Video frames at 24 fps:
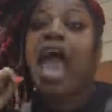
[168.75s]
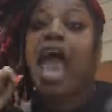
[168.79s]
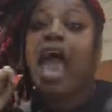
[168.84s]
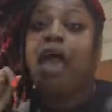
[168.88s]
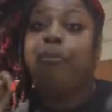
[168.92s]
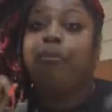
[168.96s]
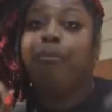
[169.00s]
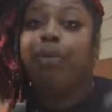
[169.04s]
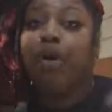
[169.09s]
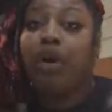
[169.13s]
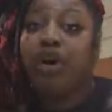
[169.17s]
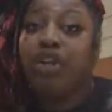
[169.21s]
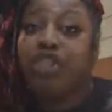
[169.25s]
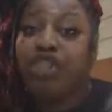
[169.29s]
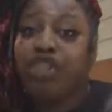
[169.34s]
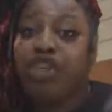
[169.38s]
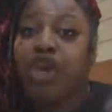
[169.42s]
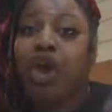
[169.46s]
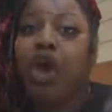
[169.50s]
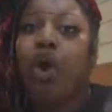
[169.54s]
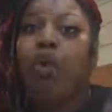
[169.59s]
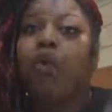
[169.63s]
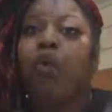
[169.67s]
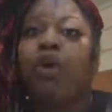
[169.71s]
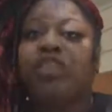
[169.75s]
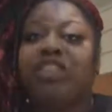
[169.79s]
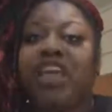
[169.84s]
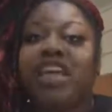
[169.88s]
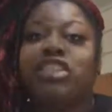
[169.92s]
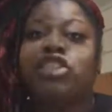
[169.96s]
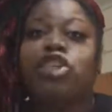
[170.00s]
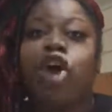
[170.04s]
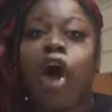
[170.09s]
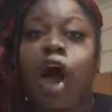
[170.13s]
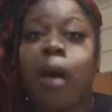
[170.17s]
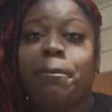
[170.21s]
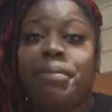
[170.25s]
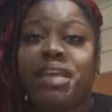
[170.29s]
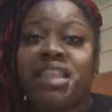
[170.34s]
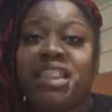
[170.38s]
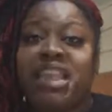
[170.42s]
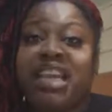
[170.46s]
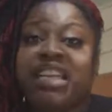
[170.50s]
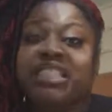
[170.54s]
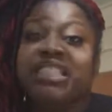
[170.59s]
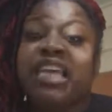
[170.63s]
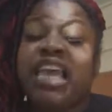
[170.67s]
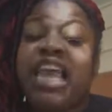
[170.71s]
at Push where they taught me
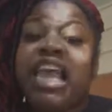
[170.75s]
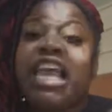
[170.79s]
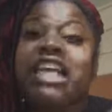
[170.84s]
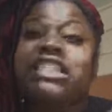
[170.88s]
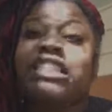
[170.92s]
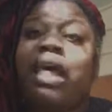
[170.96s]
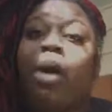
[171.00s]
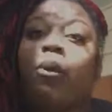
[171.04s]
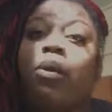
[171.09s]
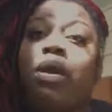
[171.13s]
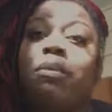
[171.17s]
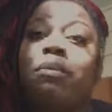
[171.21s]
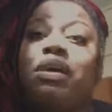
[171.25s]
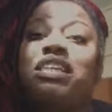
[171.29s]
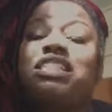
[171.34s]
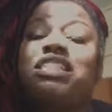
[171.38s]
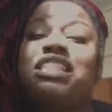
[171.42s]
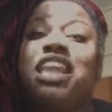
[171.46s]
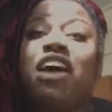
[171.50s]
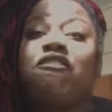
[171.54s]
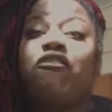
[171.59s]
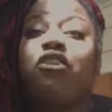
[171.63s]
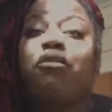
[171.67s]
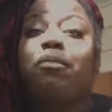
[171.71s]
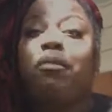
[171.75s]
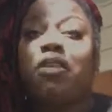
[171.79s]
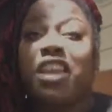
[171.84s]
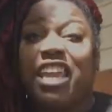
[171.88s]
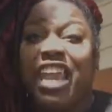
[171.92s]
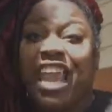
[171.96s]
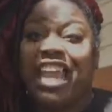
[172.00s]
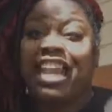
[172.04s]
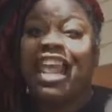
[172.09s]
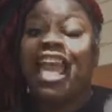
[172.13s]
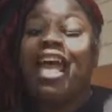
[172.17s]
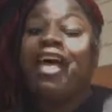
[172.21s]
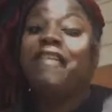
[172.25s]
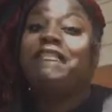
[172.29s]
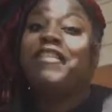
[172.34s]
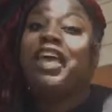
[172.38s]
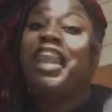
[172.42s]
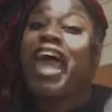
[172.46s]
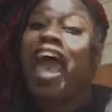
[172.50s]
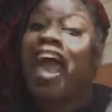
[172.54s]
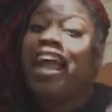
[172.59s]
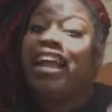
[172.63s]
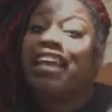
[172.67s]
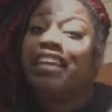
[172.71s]
this, is that we must never forget
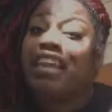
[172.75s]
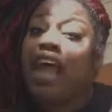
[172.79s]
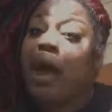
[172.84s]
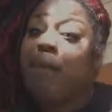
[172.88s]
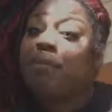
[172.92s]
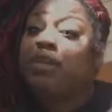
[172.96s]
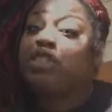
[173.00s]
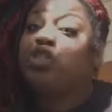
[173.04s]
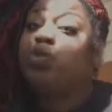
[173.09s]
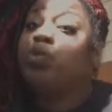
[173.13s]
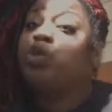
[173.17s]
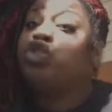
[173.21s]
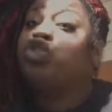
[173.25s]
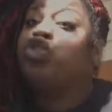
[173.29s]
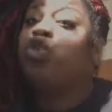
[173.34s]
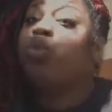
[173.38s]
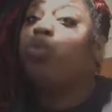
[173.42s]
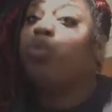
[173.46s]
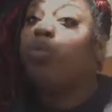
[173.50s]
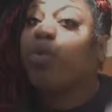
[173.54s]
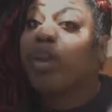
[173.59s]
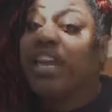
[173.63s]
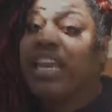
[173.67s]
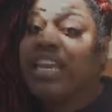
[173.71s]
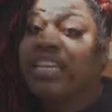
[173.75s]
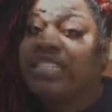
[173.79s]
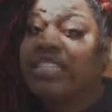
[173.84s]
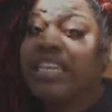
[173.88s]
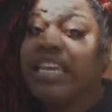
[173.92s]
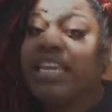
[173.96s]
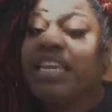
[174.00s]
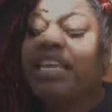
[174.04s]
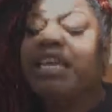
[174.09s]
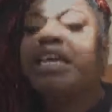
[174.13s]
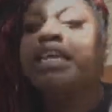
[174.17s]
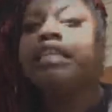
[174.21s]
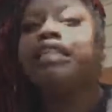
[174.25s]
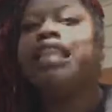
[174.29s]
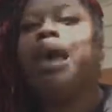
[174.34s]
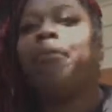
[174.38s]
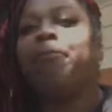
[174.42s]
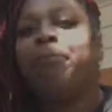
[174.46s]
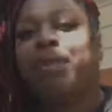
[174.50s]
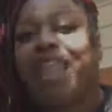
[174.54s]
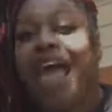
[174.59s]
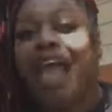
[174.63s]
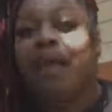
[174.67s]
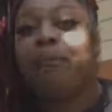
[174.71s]
that economics was the reason
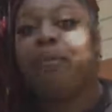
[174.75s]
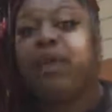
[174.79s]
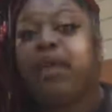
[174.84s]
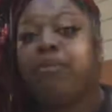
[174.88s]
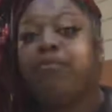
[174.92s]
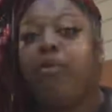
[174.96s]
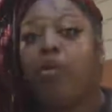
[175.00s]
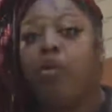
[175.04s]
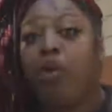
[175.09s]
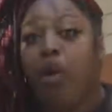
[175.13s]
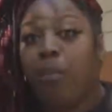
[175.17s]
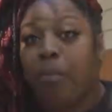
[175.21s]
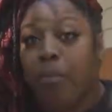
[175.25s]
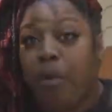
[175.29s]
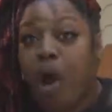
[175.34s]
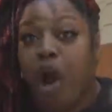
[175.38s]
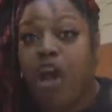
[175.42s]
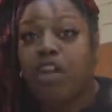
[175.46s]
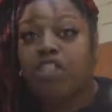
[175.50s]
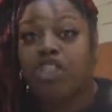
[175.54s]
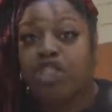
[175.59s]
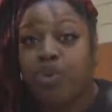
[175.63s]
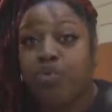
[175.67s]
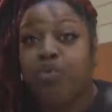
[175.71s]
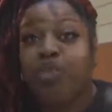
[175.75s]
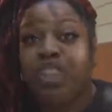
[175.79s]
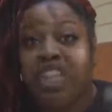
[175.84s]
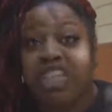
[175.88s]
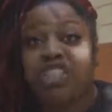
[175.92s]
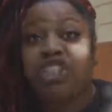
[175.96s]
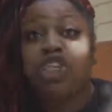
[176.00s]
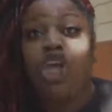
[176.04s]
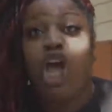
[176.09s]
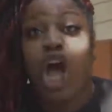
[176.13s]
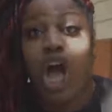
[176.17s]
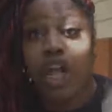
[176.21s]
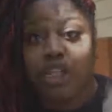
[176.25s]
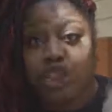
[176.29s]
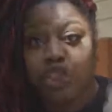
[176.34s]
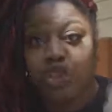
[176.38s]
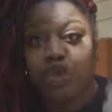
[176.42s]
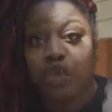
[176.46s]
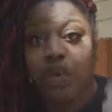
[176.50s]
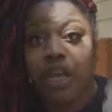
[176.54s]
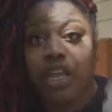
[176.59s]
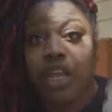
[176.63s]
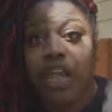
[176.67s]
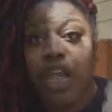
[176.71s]
that black people were brought to this
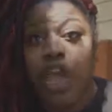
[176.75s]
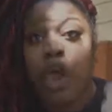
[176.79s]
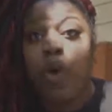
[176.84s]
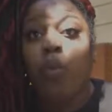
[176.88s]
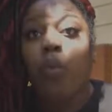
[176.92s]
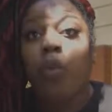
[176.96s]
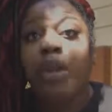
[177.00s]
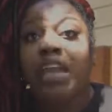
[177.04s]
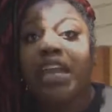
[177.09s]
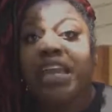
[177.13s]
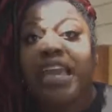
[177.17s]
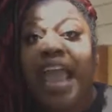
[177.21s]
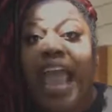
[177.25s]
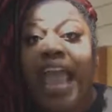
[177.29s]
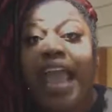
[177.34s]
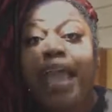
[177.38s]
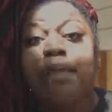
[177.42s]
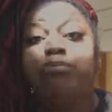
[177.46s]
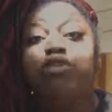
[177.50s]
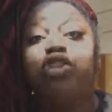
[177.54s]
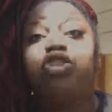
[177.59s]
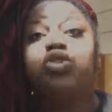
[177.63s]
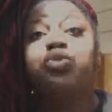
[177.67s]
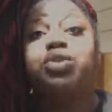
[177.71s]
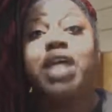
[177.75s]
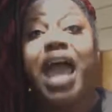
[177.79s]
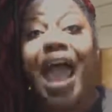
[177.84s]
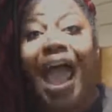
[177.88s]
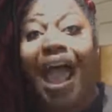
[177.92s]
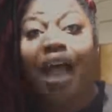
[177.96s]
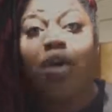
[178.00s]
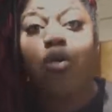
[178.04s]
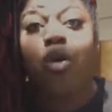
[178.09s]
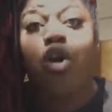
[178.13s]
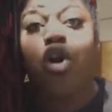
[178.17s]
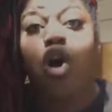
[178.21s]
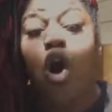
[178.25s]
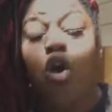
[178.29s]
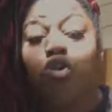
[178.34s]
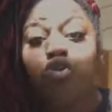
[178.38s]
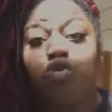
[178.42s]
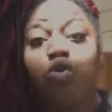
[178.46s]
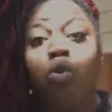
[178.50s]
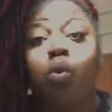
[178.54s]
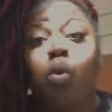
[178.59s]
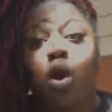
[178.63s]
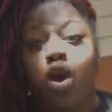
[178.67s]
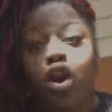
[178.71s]
country. We came to do the
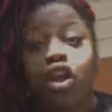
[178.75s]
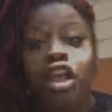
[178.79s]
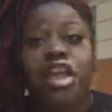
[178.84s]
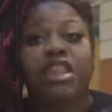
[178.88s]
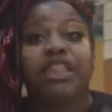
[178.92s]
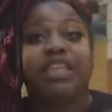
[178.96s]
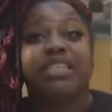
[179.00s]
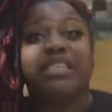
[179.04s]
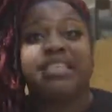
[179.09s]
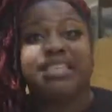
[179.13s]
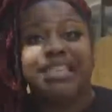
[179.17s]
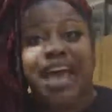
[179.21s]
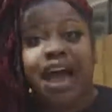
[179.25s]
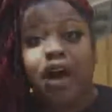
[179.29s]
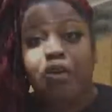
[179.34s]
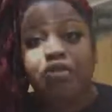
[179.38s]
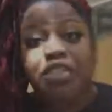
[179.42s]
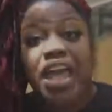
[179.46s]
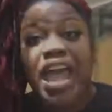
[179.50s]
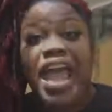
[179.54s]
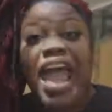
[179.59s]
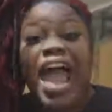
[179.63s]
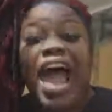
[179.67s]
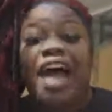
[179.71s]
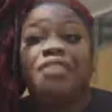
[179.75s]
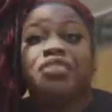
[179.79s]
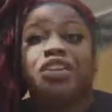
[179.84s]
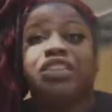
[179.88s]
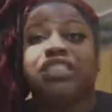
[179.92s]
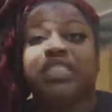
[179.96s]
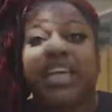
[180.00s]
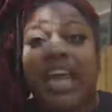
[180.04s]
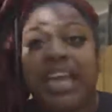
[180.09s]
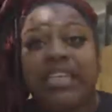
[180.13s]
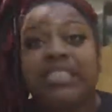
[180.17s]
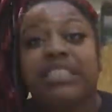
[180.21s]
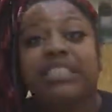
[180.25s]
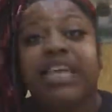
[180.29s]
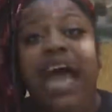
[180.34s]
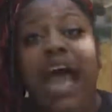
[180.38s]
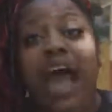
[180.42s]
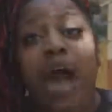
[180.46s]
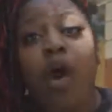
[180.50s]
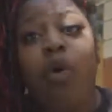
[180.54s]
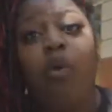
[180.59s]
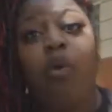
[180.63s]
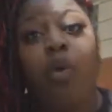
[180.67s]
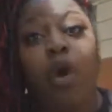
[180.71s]
agricultural work in the South and the
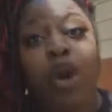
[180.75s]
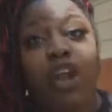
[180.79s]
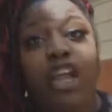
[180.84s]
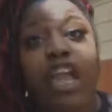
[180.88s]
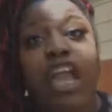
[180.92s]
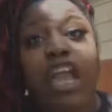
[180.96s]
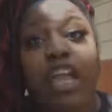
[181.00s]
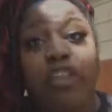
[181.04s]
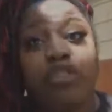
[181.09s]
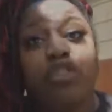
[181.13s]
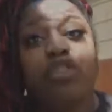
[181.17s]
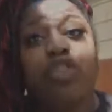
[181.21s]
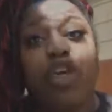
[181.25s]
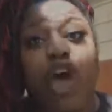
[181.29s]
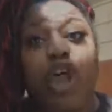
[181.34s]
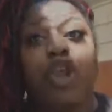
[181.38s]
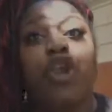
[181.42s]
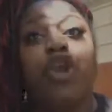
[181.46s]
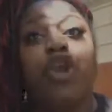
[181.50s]
textile work in the